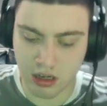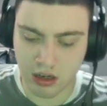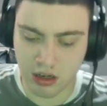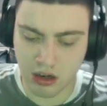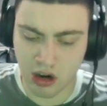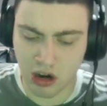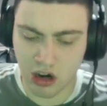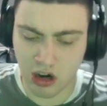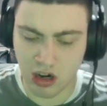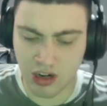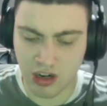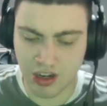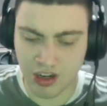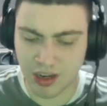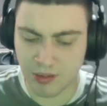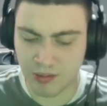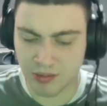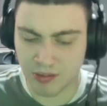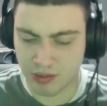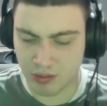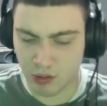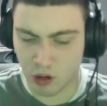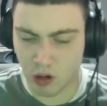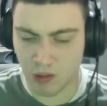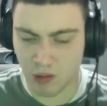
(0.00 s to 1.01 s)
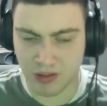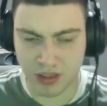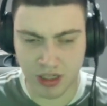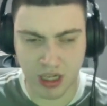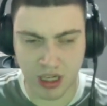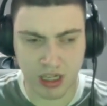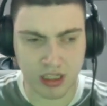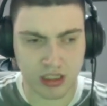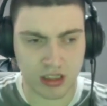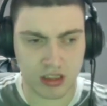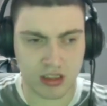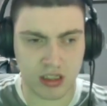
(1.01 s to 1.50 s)
no, and then
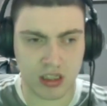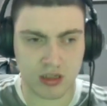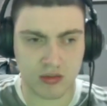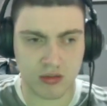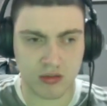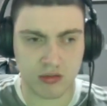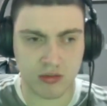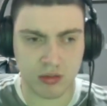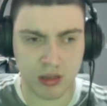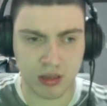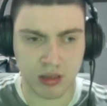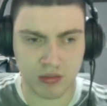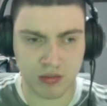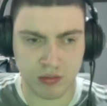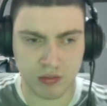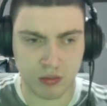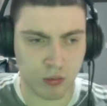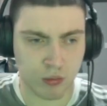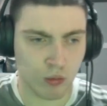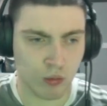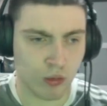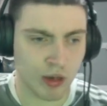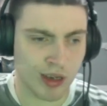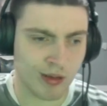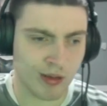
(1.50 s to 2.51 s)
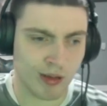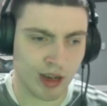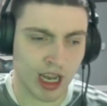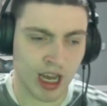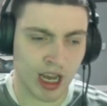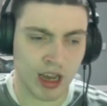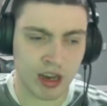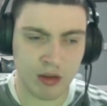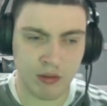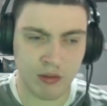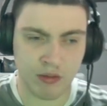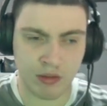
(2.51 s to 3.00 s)
obviously I just said we went
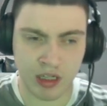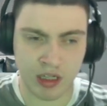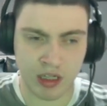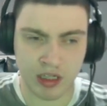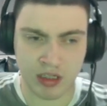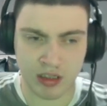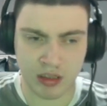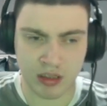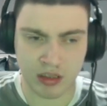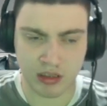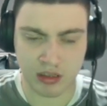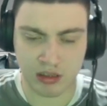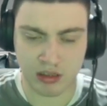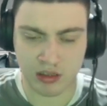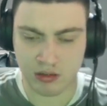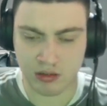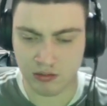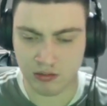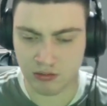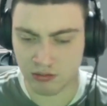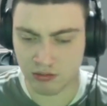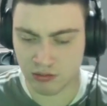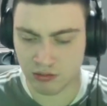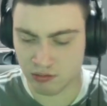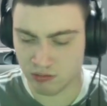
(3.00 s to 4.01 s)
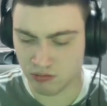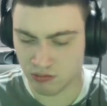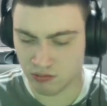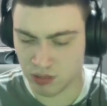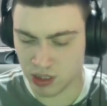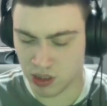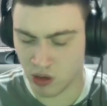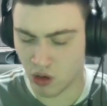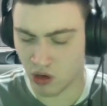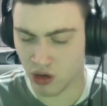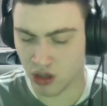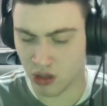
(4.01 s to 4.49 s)
in and we
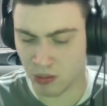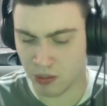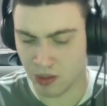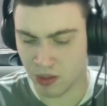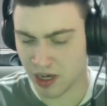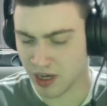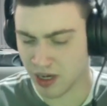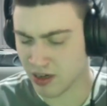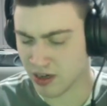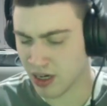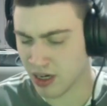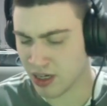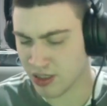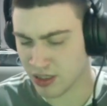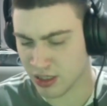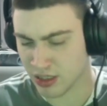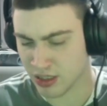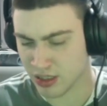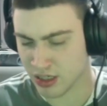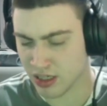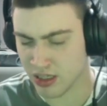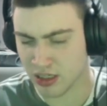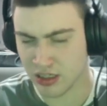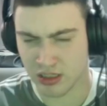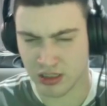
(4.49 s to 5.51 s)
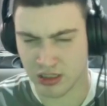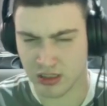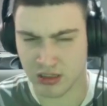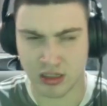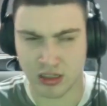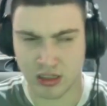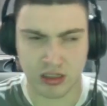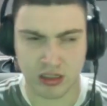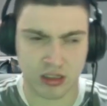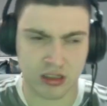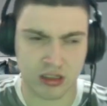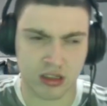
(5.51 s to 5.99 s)
got the penalty. As I said,
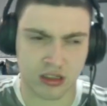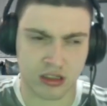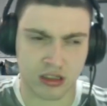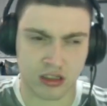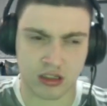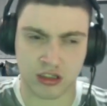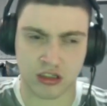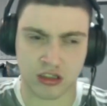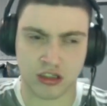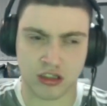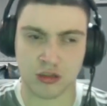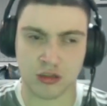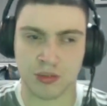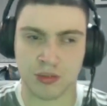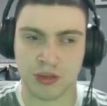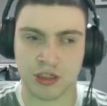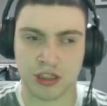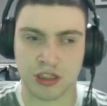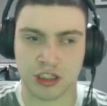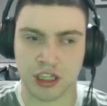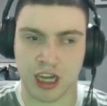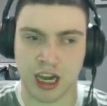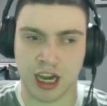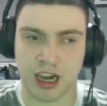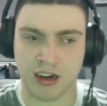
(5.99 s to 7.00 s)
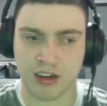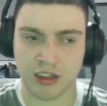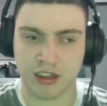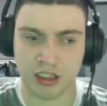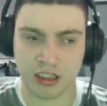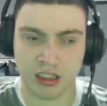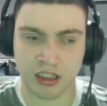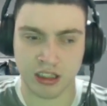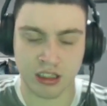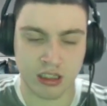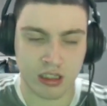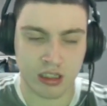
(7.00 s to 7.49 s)
it's such a stupid
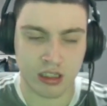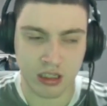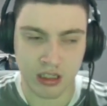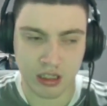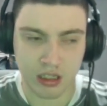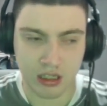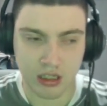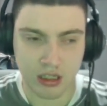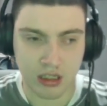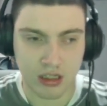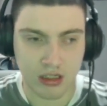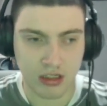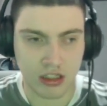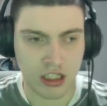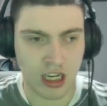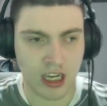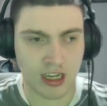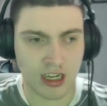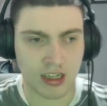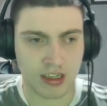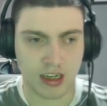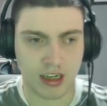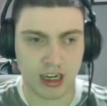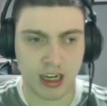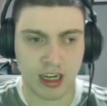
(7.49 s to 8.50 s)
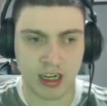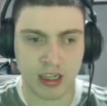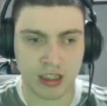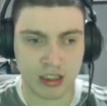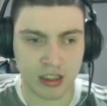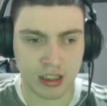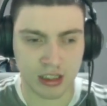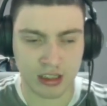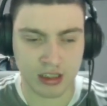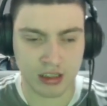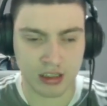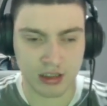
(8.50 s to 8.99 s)
challenge. It genuinely
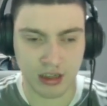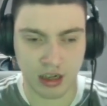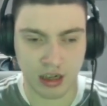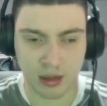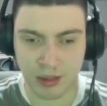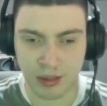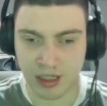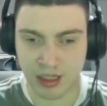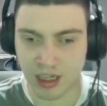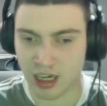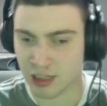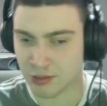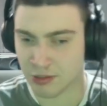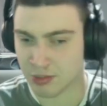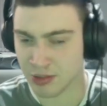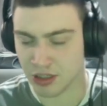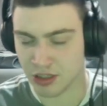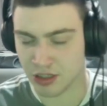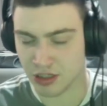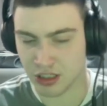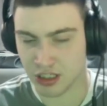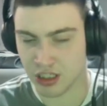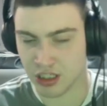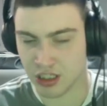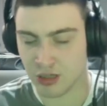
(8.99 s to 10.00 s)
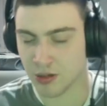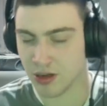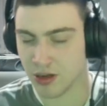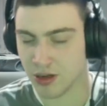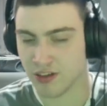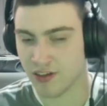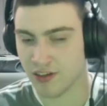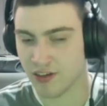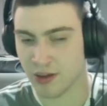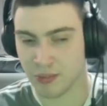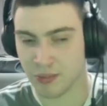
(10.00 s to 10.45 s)
is. I mean, I'd be screaming if